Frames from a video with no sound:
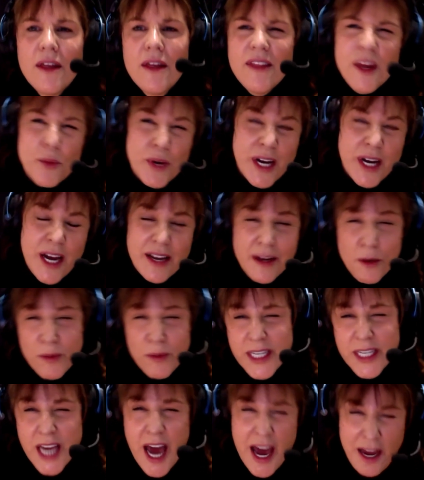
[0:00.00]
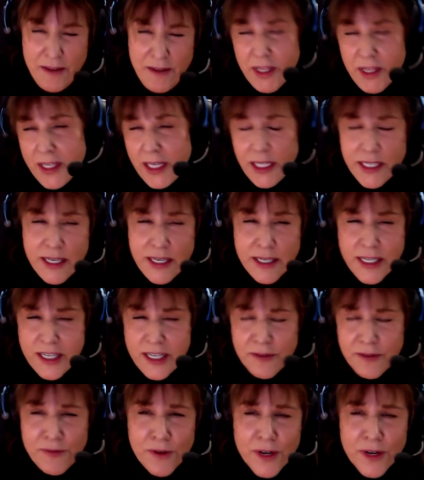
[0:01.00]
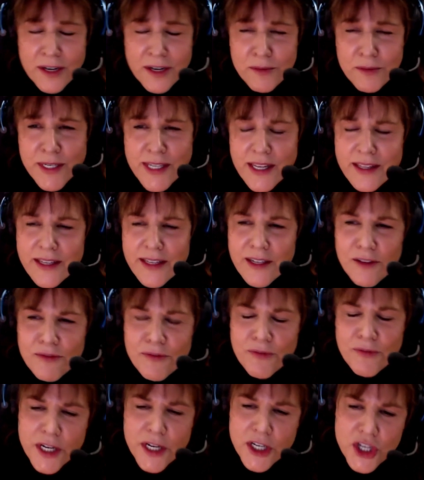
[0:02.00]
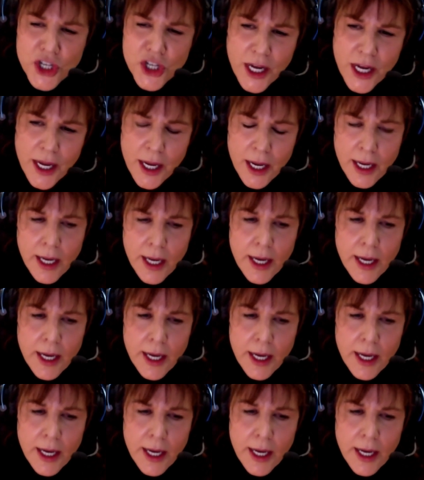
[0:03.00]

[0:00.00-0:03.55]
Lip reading: it was kind of a little different. It was a little fringy.